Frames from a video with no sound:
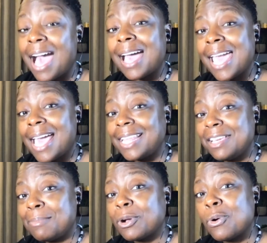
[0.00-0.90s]
I had
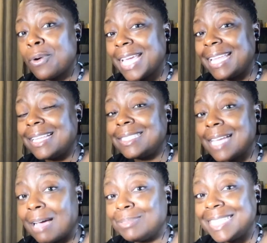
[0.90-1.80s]
him going in the
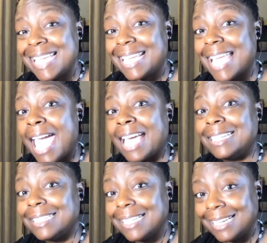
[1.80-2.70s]
top 10 at
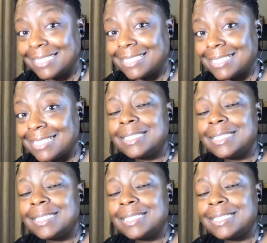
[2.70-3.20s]
least.